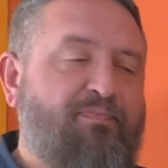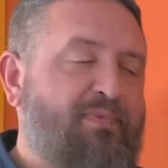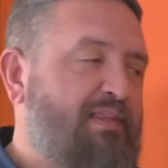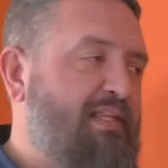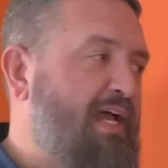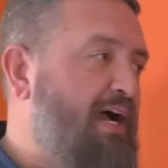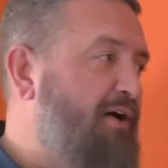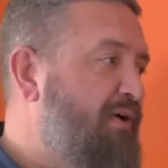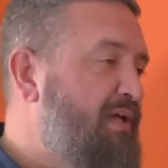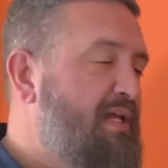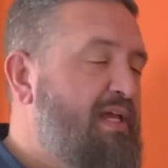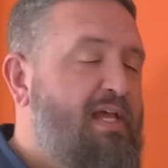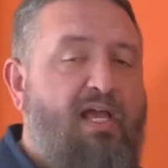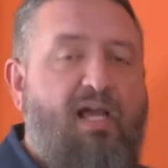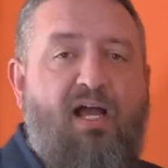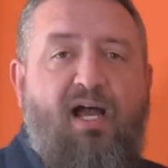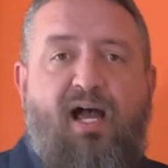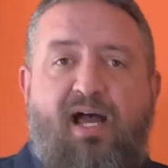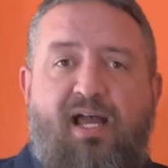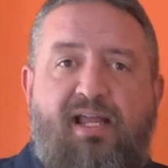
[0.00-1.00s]
Now,
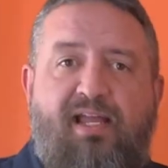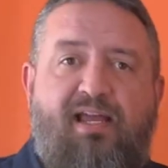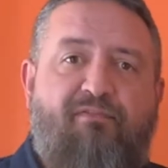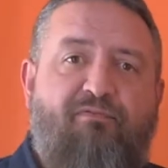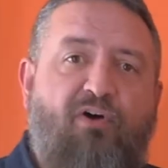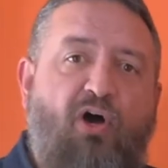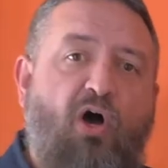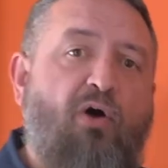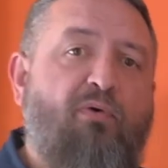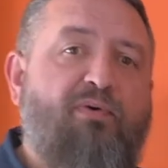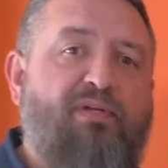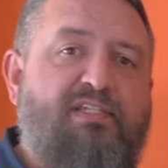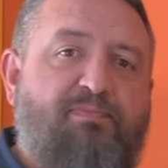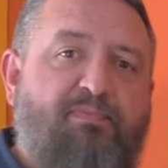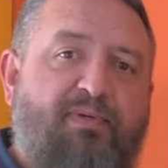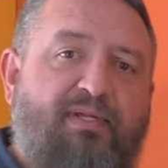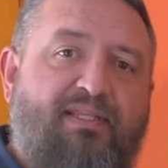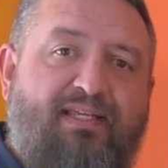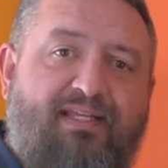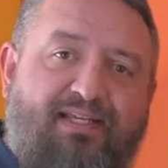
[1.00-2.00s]
I have always
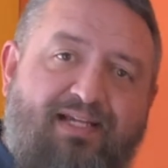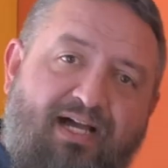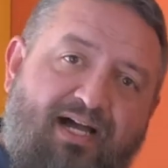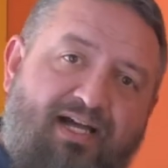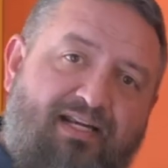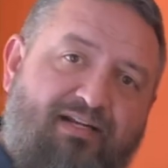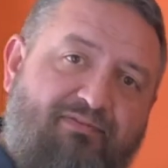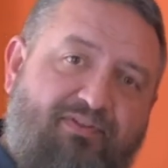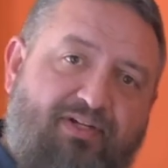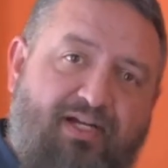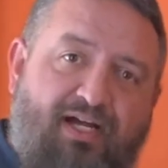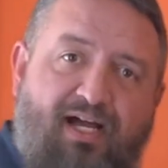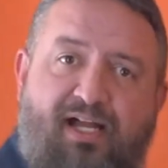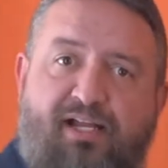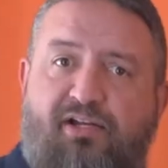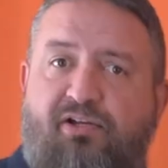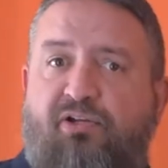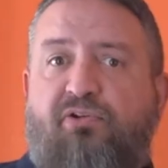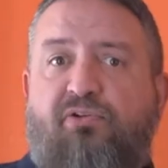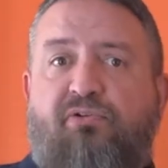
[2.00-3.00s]
been the kind of guy
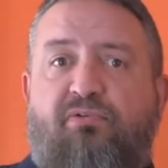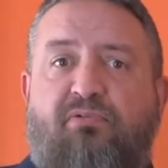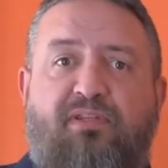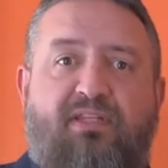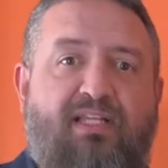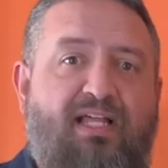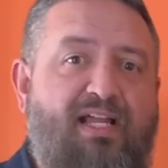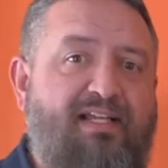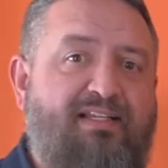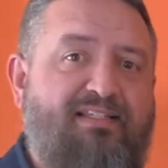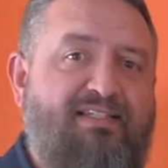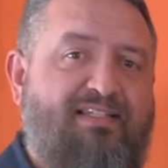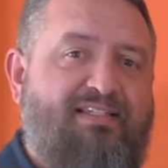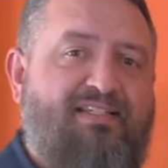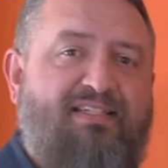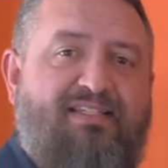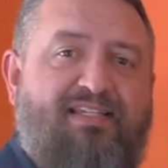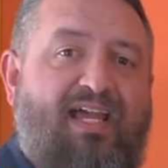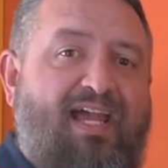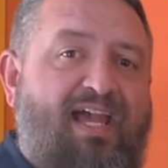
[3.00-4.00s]
who
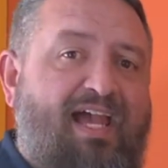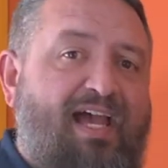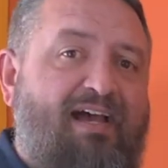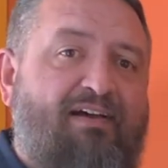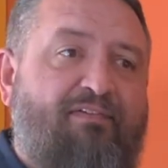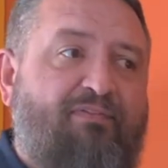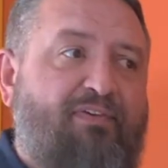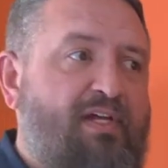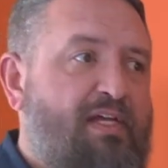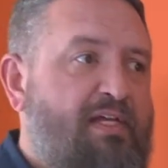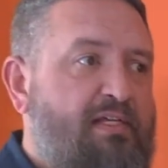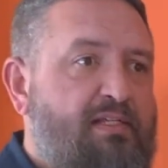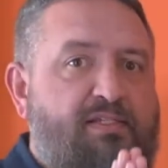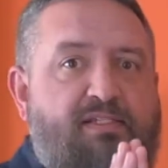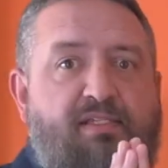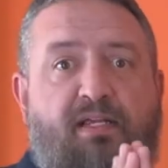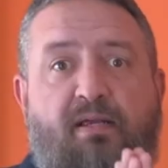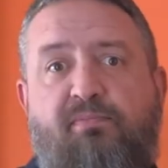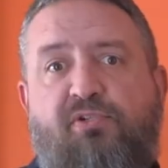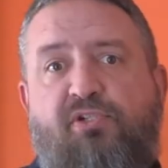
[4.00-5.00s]
liked to have
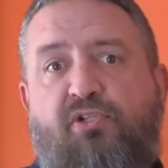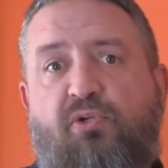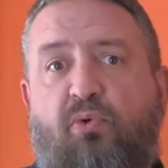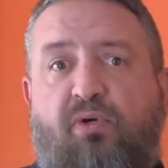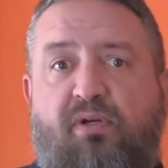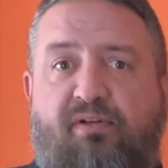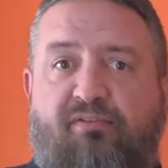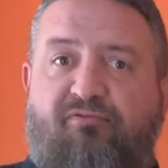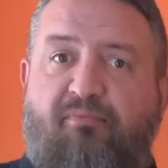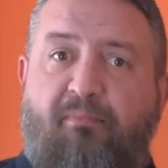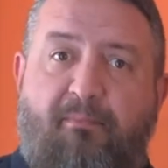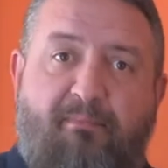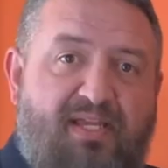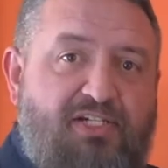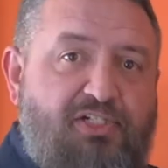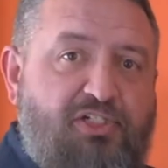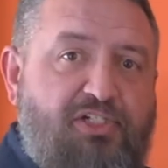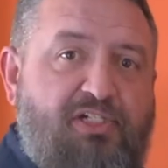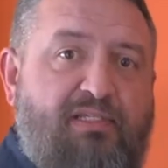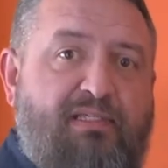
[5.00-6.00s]
some sort of
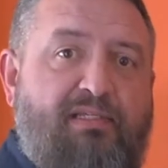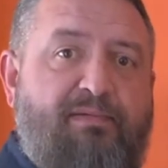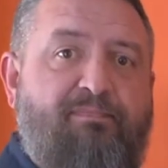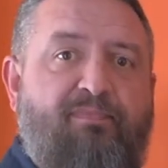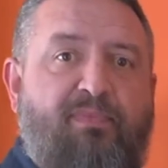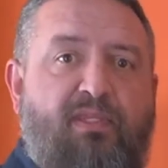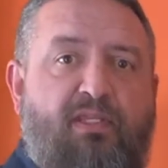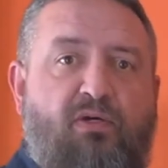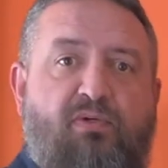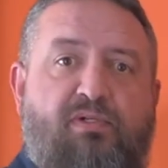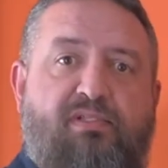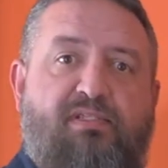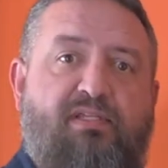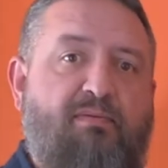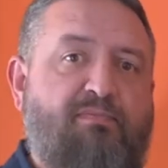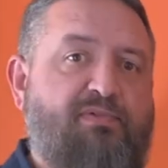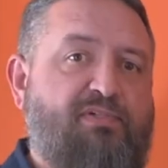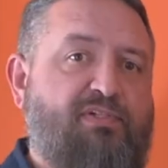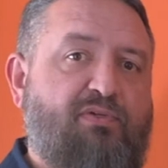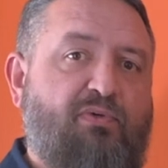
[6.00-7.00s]
mission or
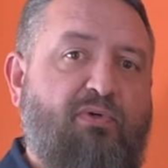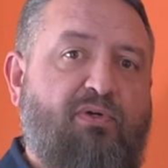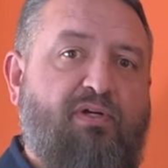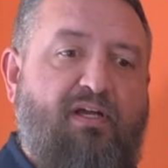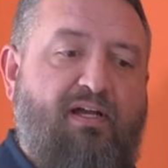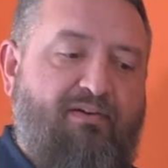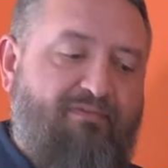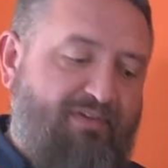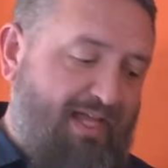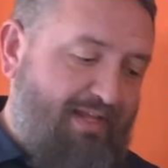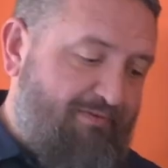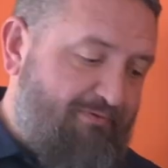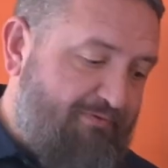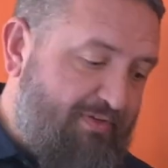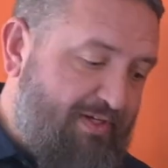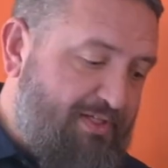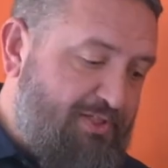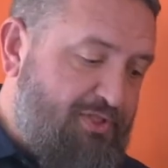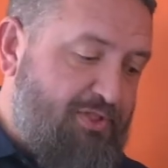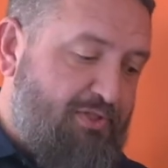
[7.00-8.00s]
some sort of
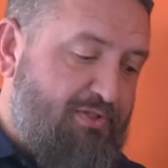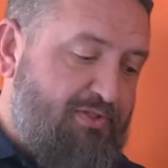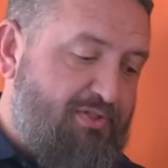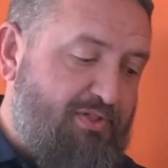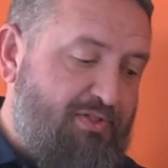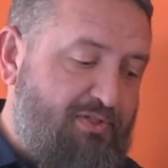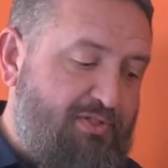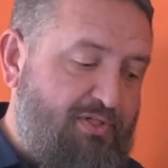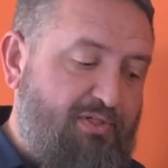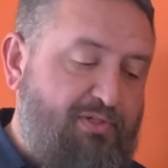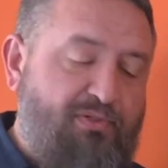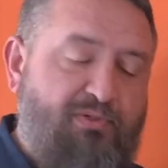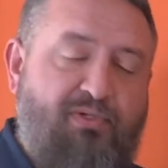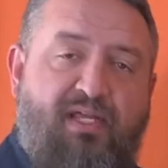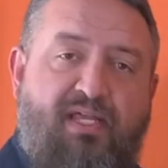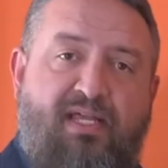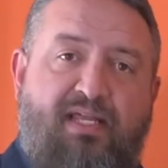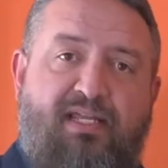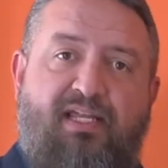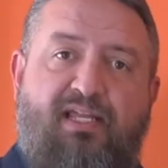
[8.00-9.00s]
adventure to do
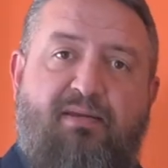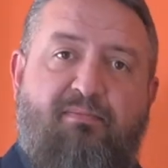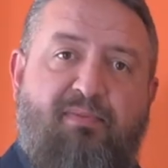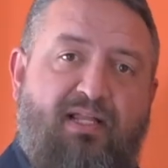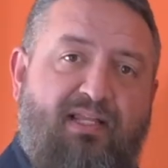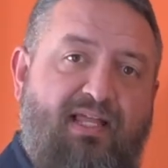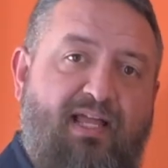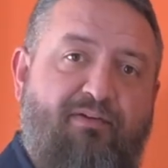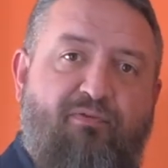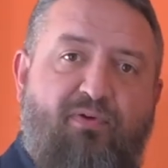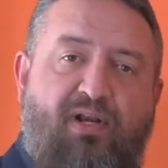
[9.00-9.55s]
in my life.